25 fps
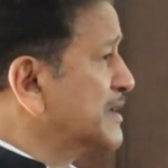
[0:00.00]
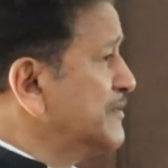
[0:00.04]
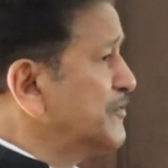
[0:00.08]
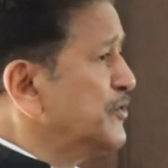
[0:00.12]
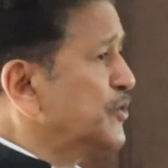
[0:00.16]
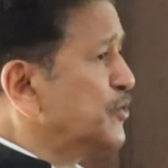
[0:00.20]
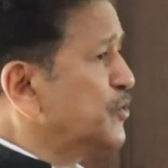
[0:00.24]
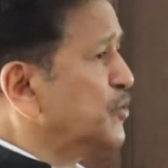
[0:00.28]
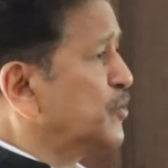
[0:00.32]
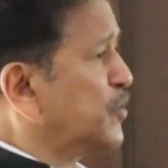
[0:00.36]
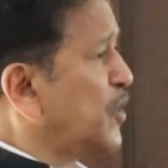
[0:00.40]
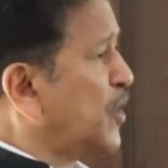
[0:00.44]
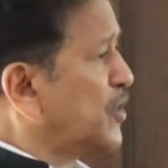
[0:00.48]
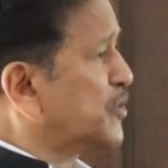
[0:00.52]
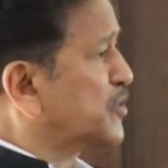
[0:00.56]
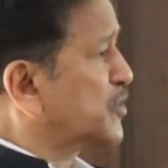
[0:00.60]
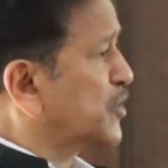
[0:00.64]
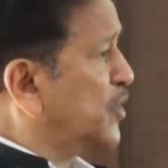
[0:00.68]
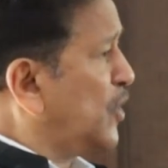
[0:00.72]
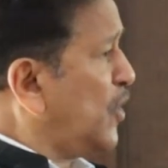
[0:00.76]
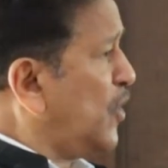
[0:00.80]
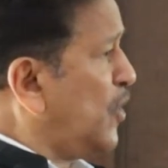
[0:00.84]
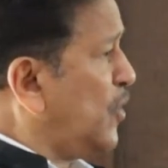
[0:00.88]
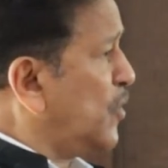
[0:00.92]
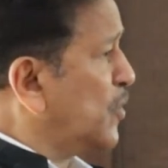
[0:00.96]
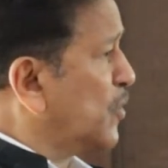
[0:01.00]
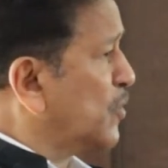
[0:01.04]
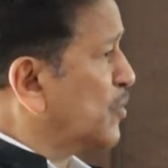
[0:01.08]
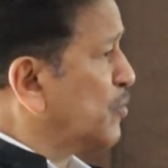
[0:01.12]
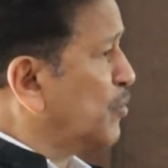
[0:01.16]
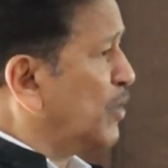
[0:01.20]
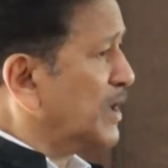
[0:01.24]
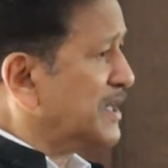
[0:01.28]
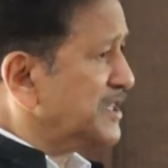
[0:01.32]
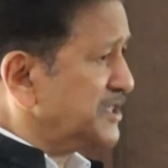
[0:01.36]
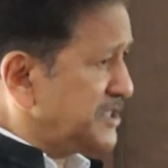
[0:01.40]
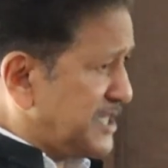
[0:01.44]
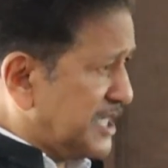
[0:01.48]
If you do not know
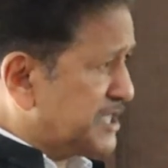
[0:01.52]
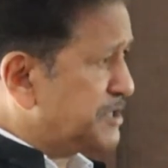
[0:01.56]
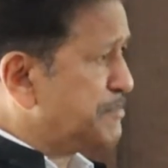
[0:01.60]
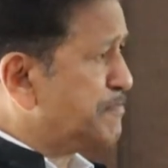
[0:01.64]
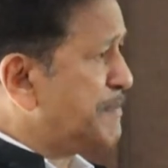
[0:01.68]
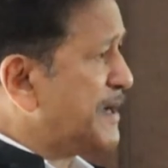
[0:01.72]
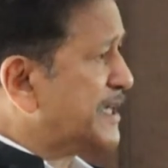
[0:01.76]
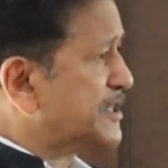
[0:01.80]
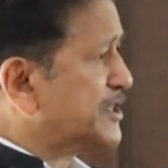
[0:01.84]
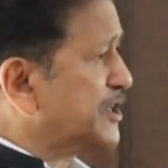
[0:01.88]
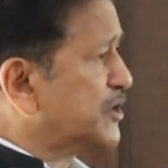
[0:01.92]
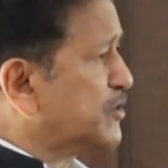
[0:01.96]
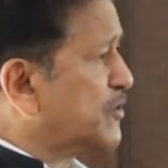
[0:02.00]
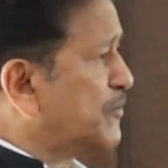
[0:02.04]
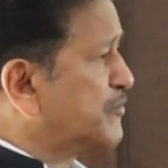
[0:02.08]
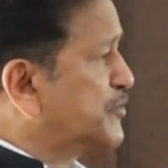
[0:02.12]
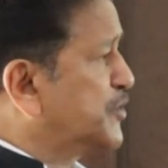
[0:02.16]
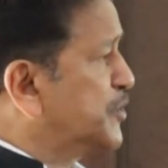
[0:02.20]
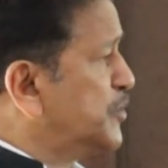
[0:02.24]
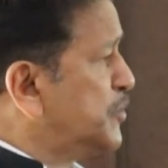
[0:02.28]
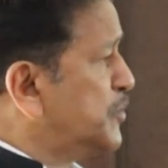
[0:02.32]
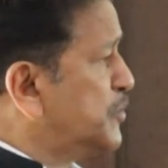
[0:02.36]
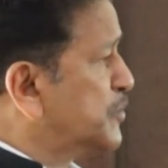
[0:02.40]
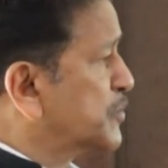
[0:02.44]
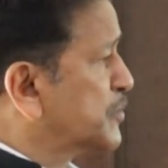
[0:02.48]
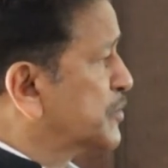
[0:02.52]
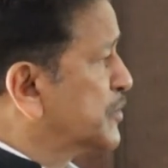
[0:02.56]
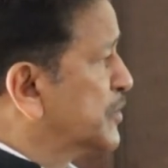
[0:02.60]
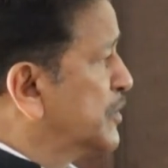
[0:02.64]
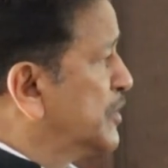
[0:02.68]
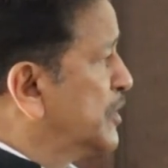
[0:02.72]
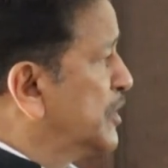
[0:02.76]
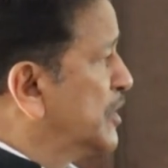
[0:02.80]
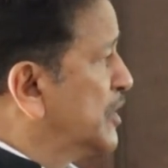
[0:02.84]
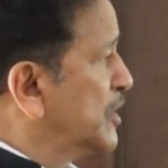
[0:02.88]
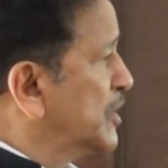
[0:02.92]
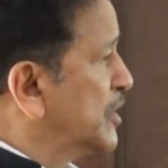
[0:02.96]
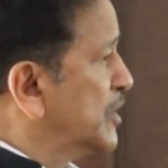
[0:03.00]
what is expected of you,
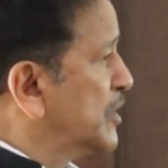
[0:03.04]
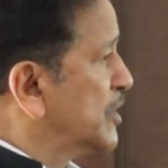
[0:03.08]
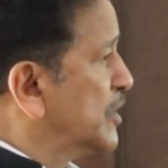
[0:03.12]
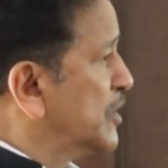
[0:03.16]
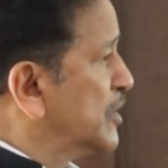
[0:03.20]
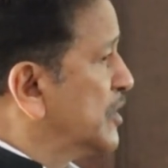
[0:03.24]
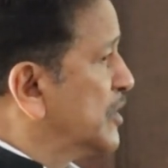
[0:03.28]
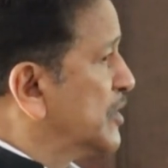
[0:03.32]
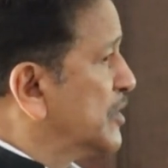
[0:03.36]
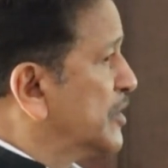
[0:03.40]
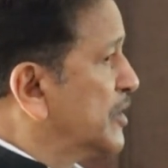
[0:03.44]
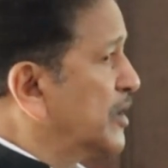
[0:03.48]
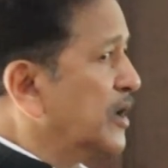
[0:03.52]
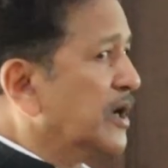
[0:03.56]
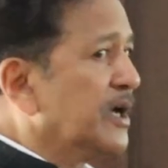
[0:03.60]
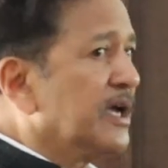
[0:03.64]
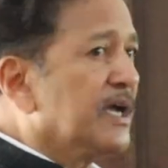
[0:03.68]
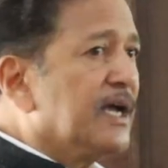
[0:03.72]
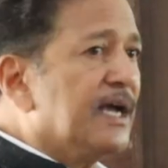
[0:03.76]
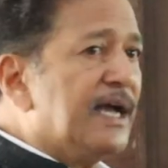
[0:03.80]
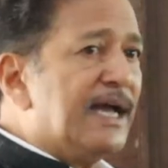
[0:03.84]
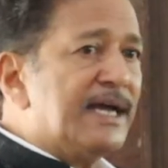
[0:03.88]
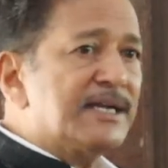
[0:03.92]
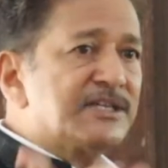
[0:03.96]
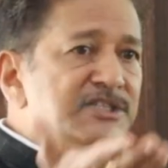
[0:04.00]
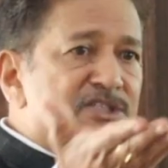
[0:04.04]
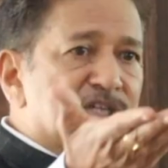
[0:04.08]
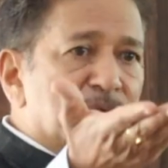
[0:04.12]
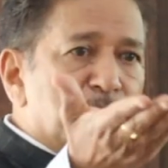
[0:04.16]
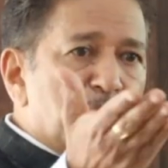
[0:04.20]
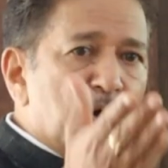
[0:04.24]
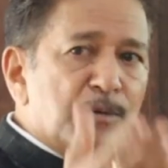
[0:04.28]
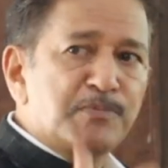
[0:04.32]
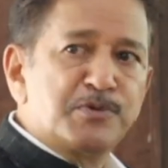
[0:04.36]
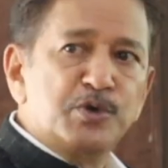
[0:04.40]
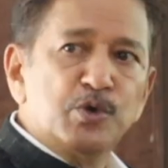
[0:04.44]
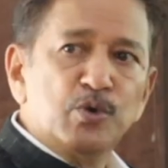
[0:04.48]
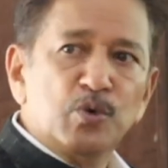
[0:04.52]
and some
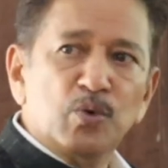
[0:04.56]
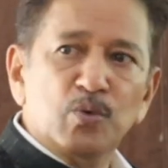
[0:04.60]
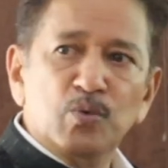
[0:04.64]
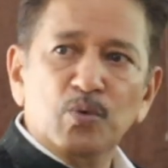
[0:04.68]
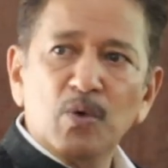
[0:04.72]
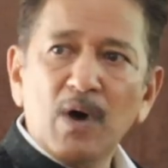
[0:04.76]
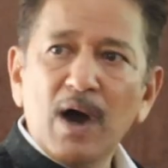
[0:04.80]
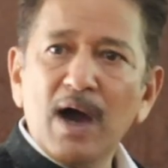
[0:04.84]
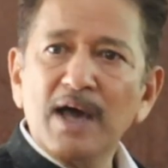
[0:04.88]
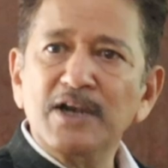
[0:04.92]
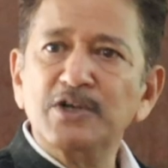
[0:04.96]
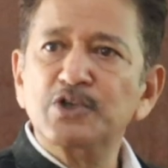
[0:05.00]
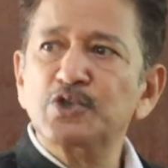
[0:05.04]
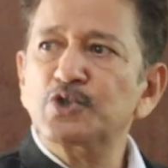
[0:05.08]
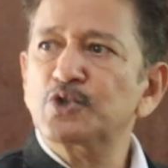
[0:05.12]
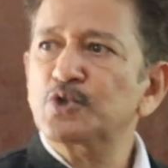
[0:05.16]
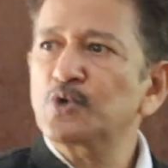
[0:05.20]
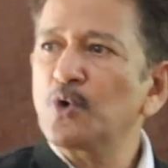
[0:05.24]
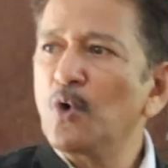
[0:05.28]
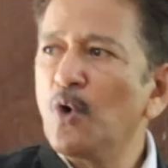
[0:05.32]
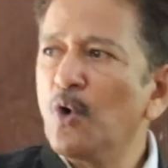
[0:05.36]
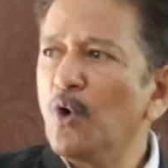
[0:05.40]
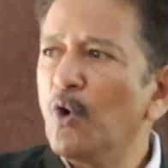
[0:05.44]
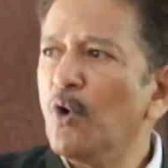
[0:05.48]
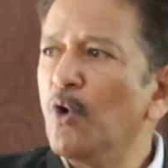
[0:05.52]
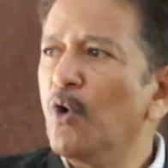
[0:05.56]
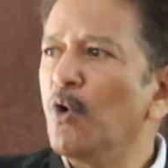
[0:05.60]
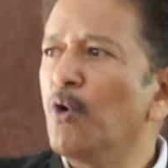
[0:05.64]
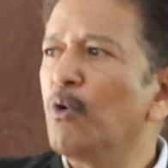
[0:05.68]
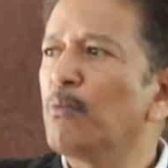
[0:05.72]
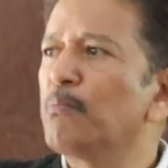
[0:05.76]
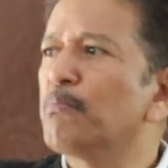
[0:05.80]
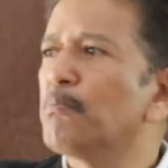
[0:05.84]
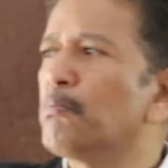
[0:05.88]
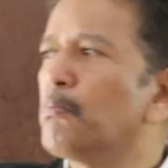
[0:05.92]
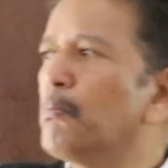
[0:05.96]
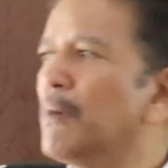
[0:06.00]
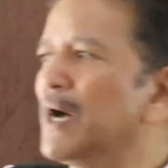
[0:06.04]
of you are so
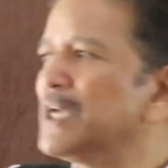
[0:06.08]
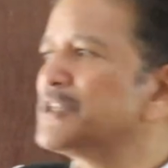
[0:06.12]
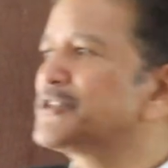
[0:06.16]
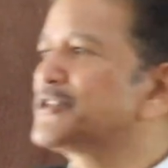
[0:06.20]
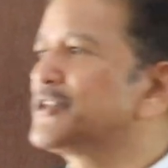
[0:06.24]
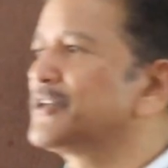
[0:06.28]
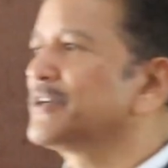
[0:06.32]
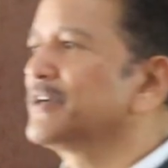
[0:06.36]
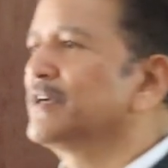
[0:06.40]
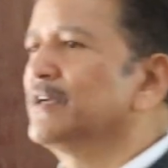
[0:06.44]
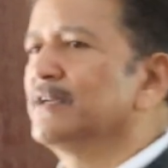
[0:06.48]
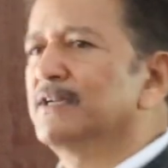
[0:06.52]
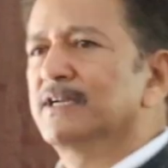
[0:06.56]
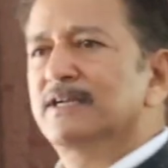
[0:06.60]
much,